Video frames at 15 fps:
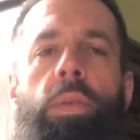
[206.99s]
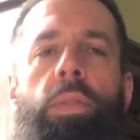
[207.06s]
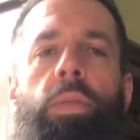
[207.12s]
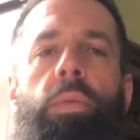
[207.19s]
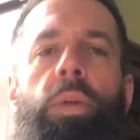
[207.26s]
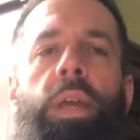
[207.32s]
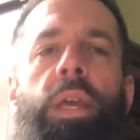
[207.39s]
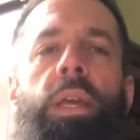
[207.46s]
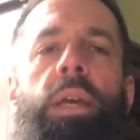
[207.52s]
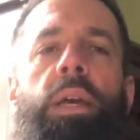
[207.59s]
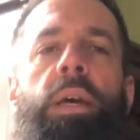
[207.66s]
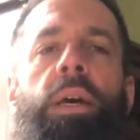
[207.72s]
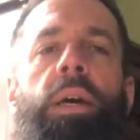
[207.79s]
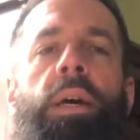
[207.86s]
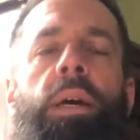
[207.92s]
3,
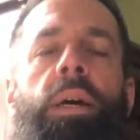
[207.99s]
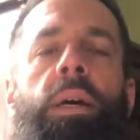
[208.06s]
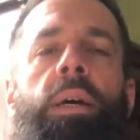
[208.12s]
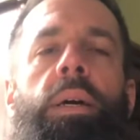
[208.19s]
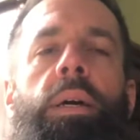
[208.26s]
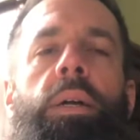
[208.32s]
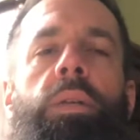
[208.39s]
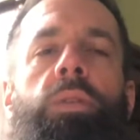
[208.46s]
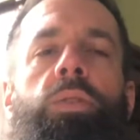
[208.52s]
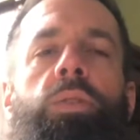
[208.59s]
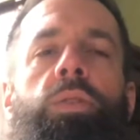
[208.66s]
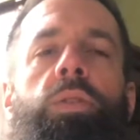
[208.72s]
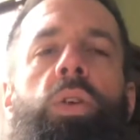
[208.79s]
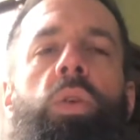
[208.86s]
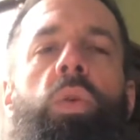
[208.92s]

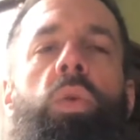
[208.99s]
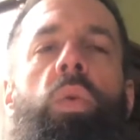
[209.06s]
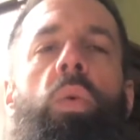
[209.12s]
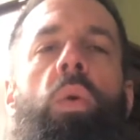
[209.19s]
2,